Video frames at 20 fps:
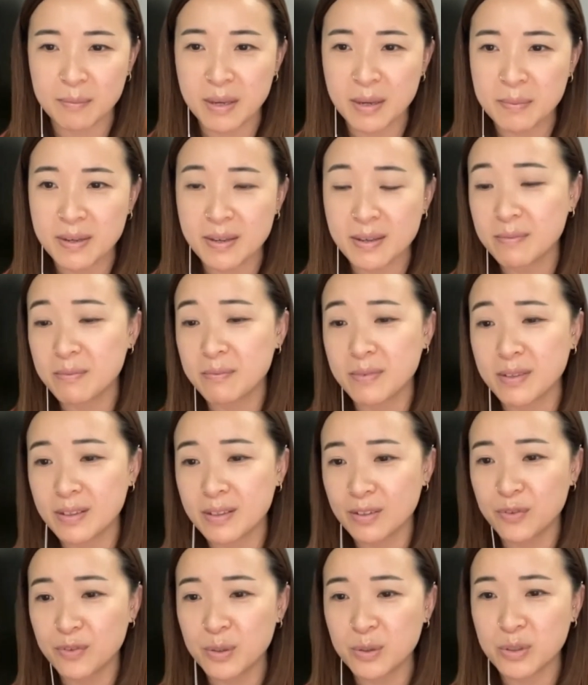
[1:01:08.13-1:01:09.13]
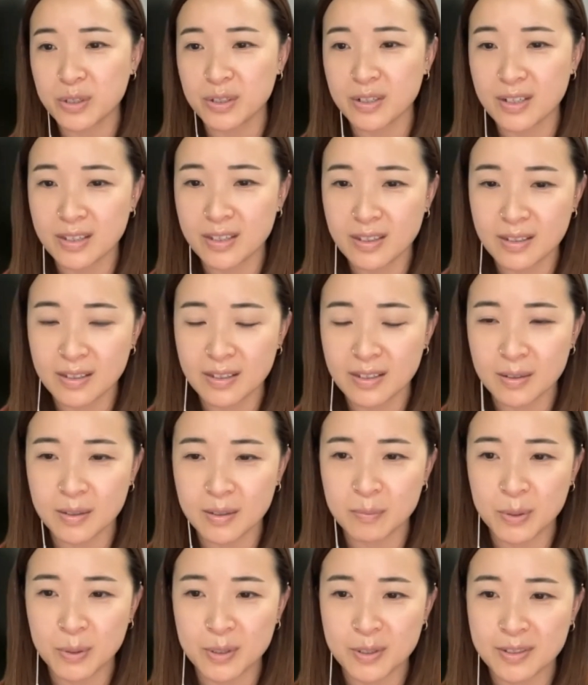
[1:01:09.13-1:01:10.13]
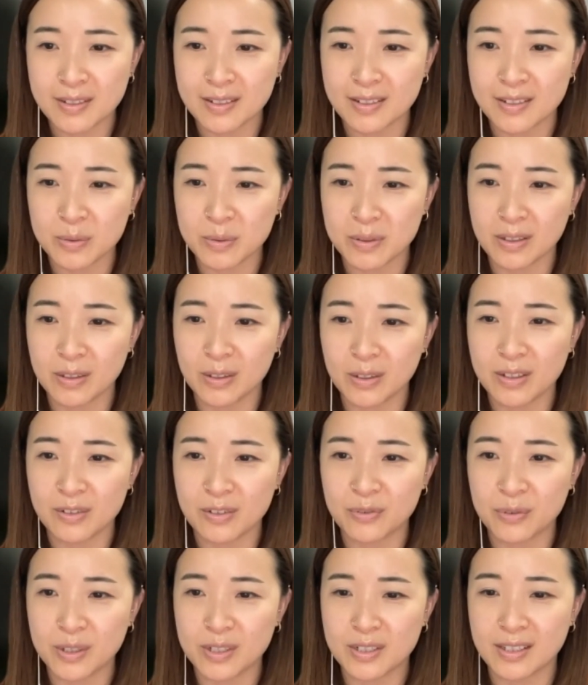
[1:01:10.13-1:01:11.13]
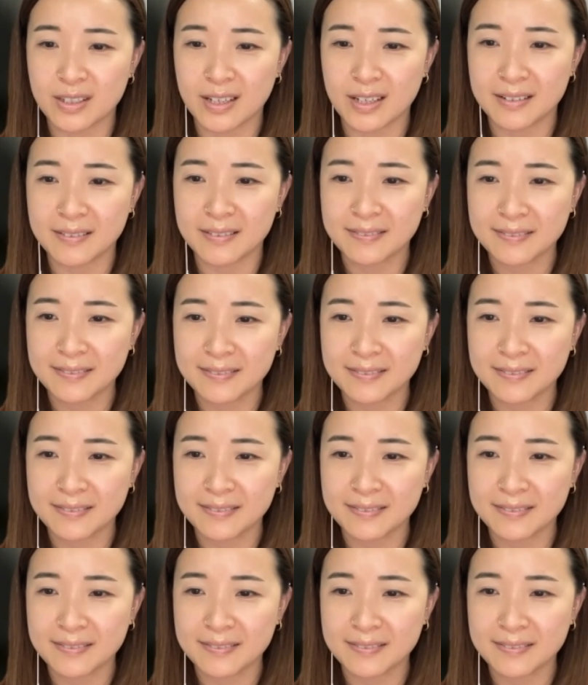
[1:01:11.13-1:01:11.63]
maybe in the future in person as well. Looking forward to that.